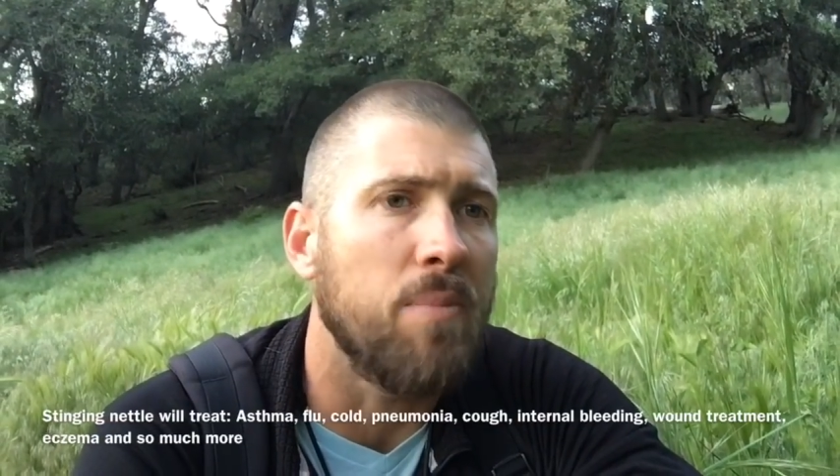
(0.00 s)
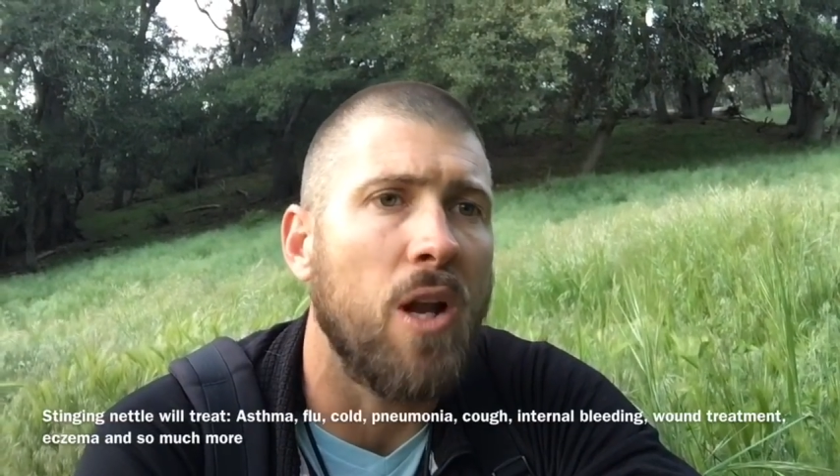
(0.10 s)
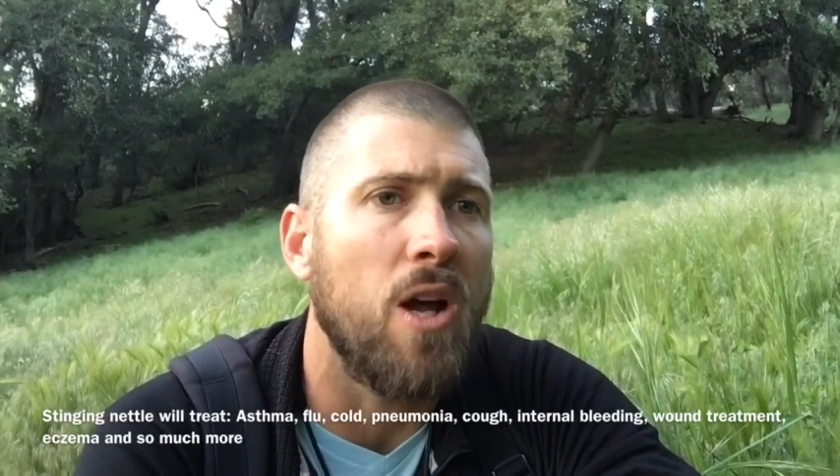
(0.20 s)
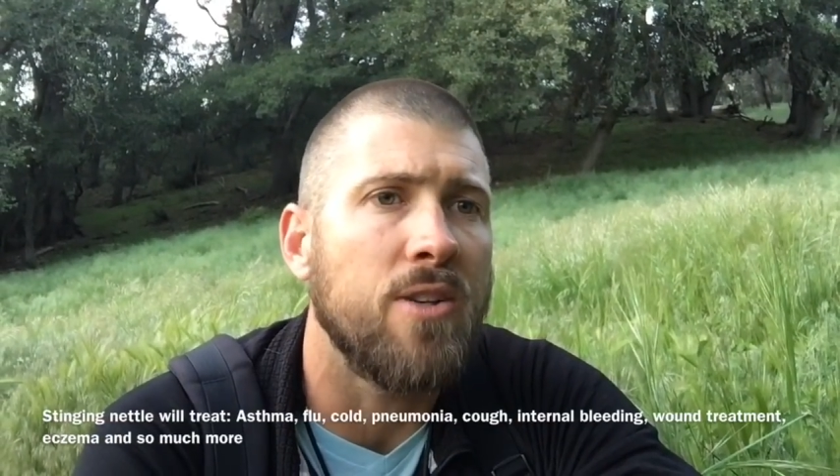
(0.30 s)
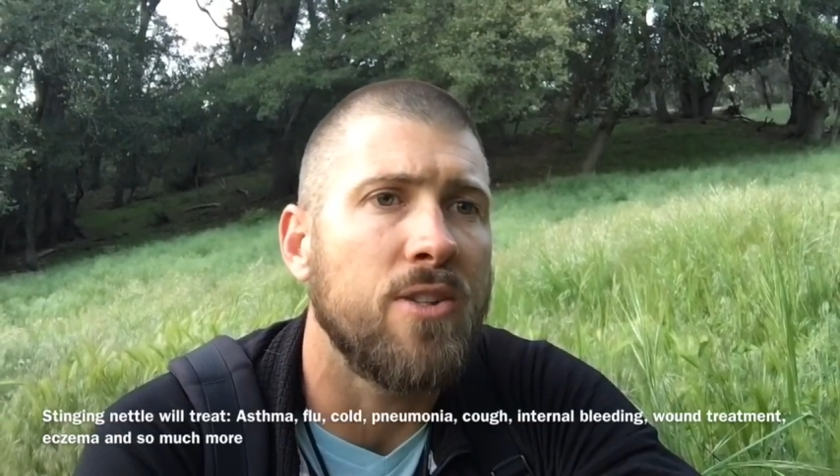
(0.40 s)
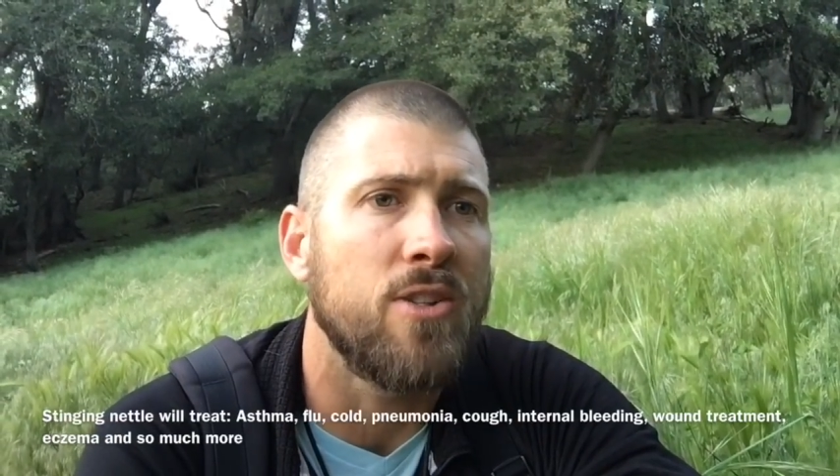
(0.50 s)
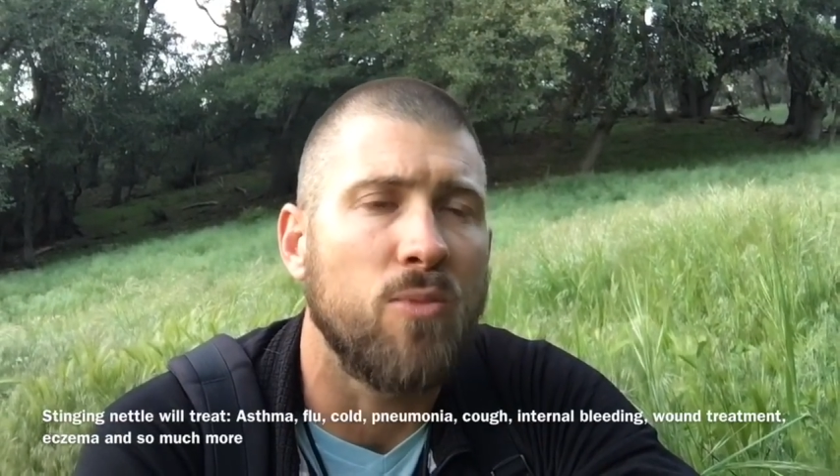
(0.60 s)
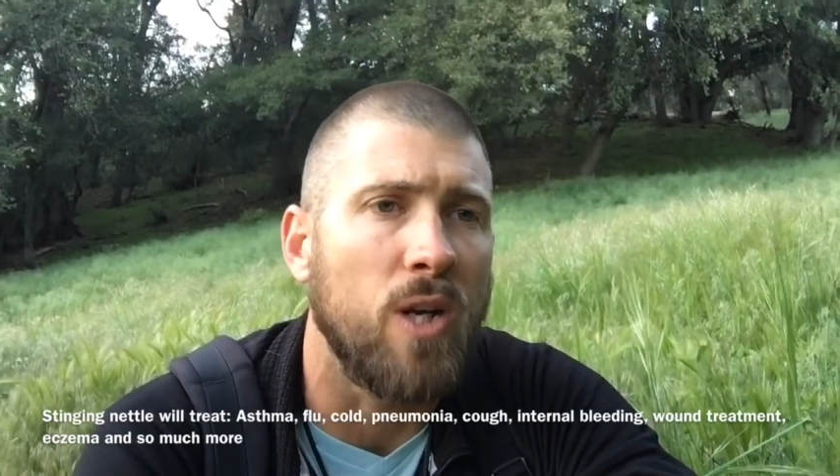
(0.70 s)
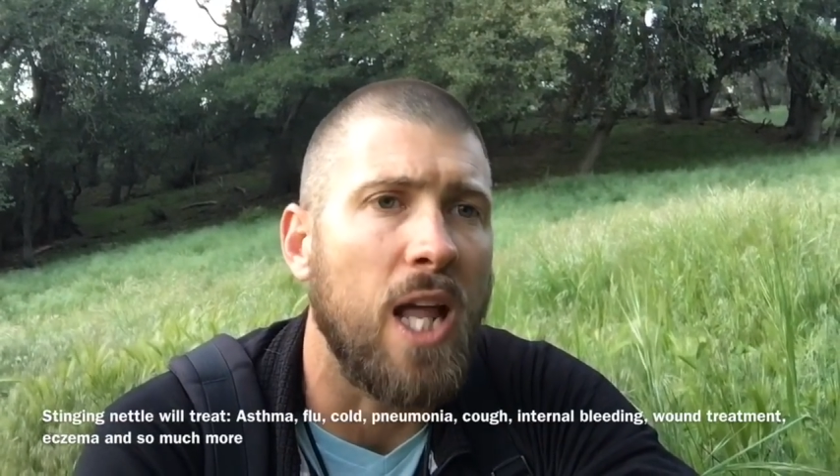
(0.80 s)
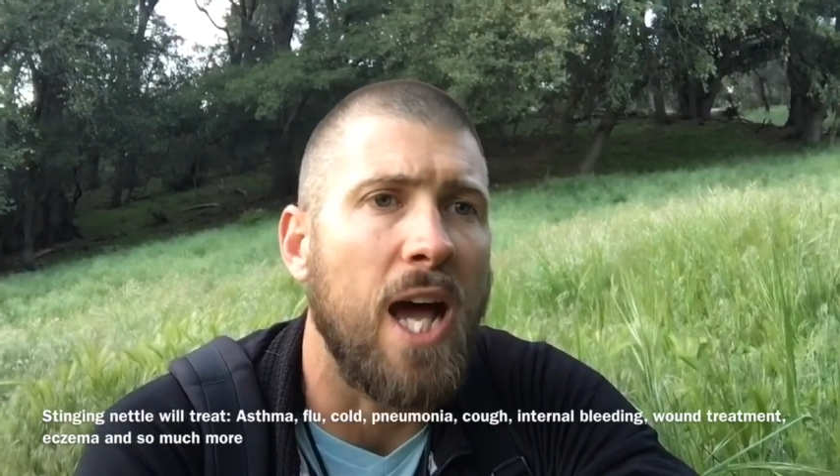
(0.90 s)
plant to
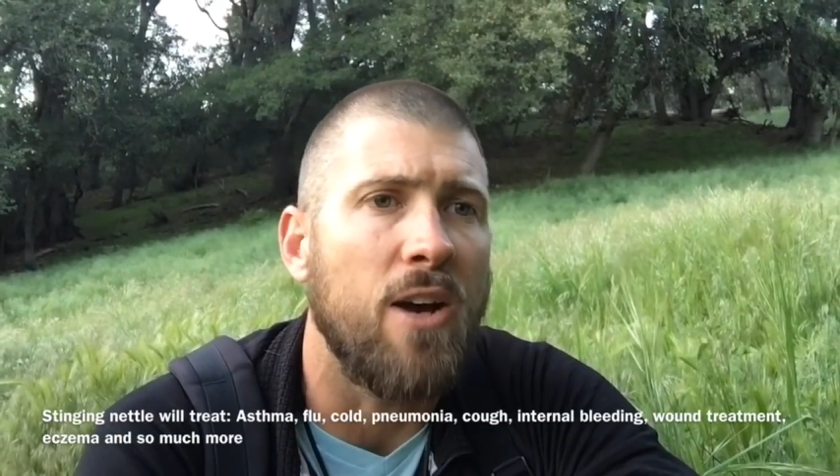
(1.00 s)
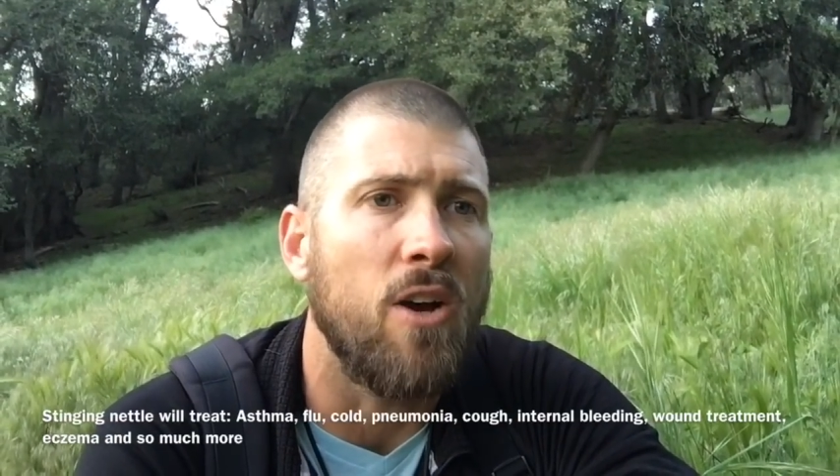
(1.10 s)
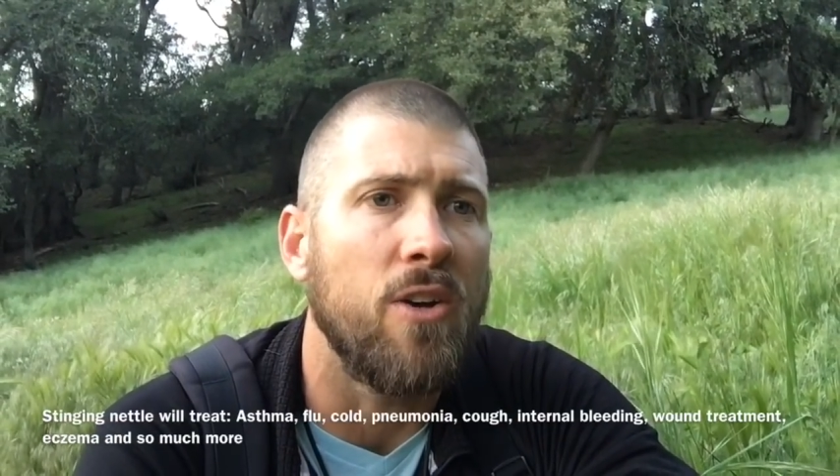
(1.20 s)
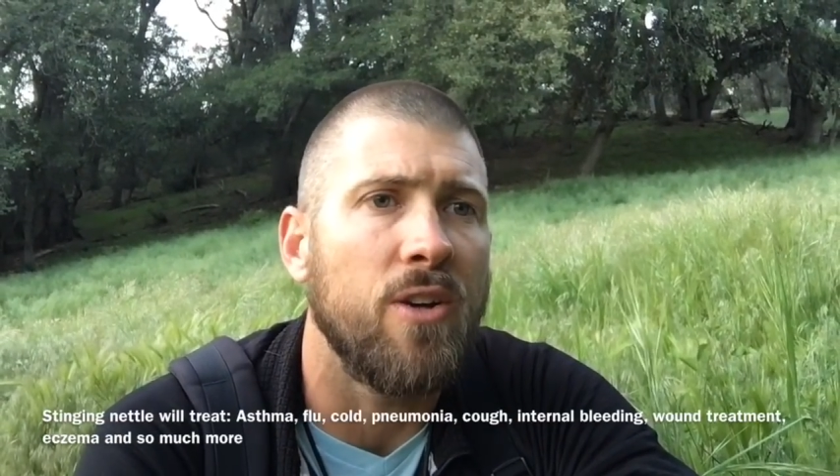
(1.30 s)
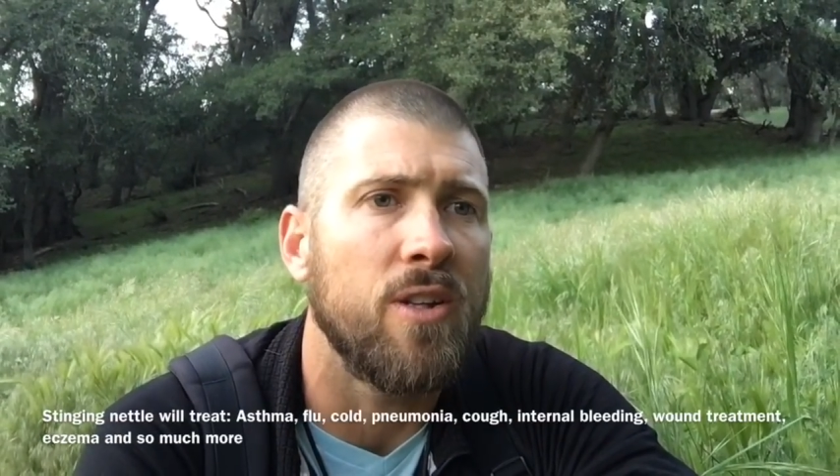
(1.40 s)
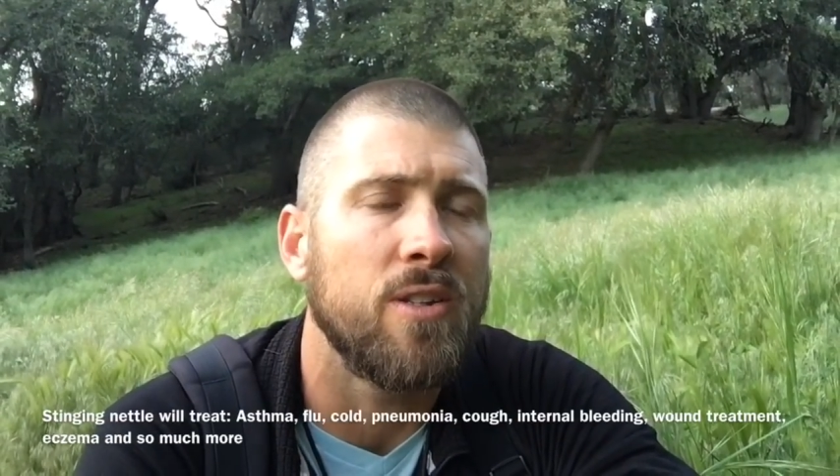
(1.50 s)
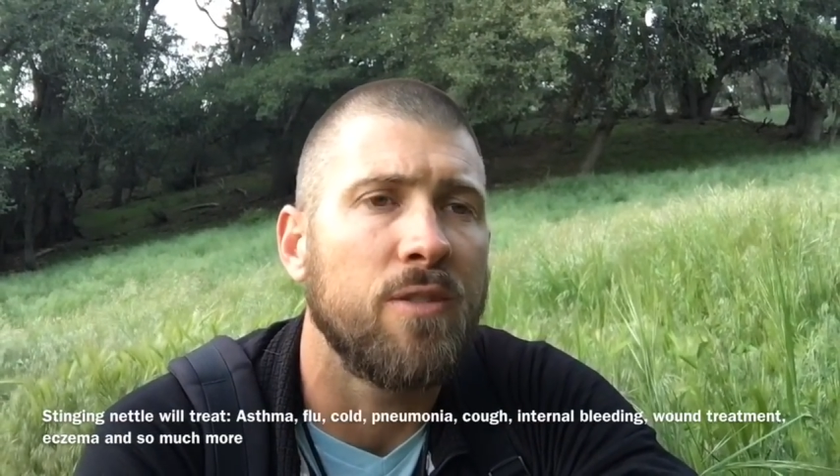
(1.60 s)
rely on